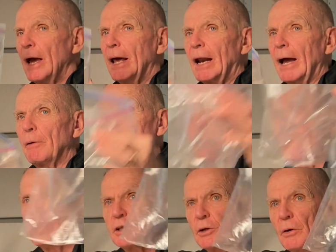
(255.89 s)
And I would
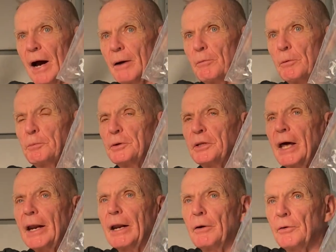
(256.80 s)
put
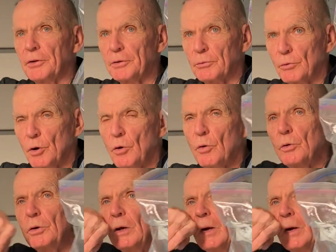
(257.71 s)
that out at the road,